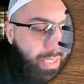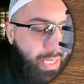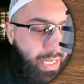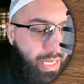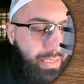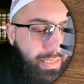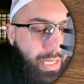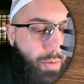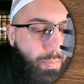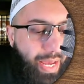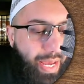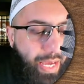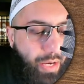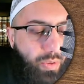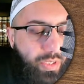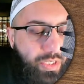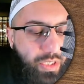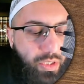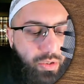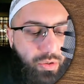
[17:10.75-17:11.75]
Now my
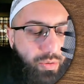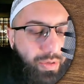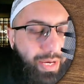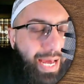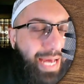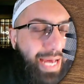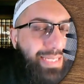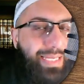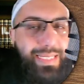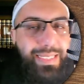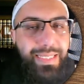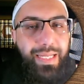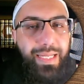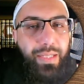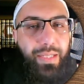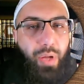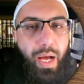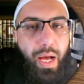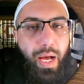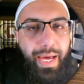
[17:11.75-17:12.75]
question to you guys, is the
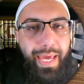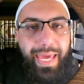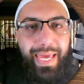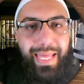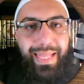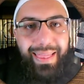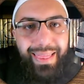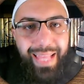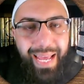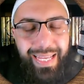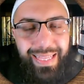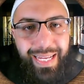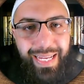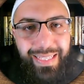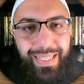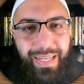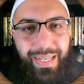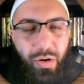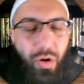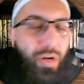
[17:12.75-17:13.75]
ta a light letter
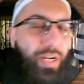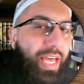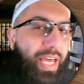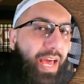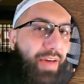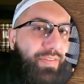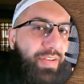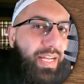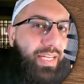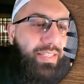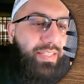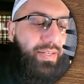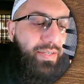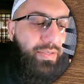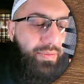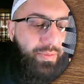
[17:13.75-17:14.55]
or a heavy letter?